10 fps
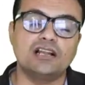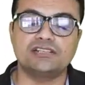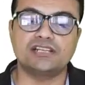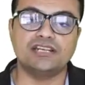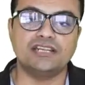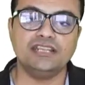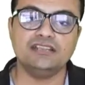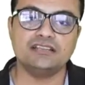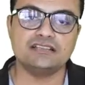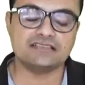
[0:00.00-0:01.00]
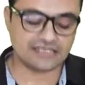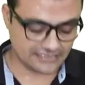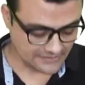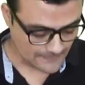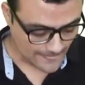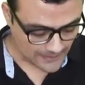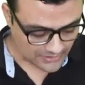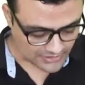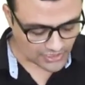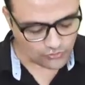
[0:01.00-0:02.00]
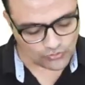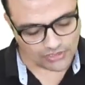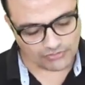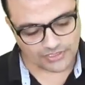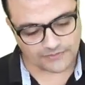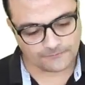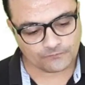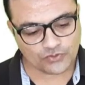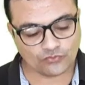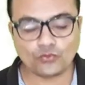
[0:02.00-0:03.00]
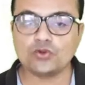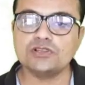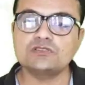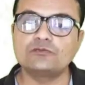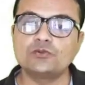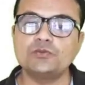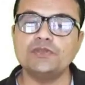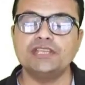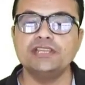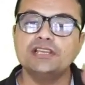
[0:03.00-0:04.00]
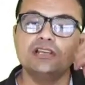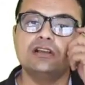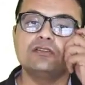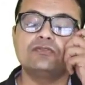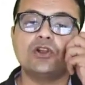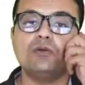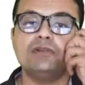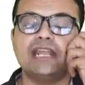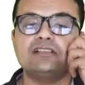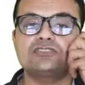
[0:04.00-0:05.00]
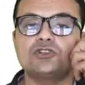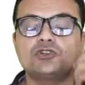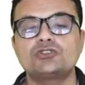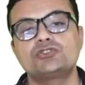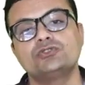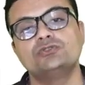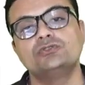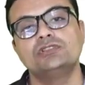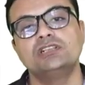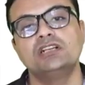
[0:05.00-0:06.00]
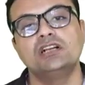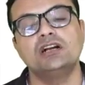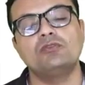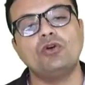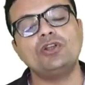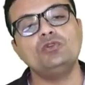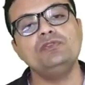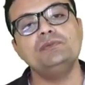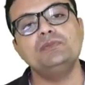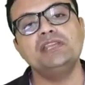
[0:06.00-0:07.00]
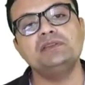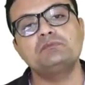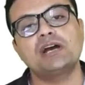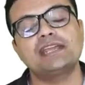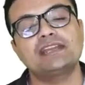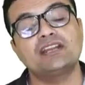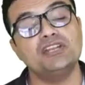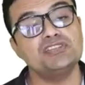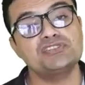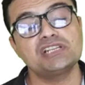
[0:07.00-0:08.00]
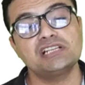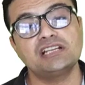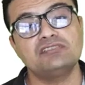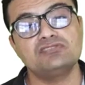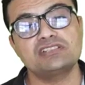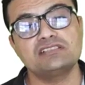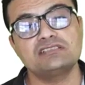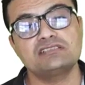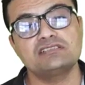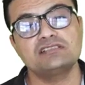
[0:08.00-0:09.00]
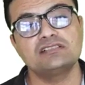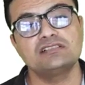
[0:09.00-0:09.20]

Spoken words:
alternating series. Now our focus would be from next talk to what do we mean by conditional convergence?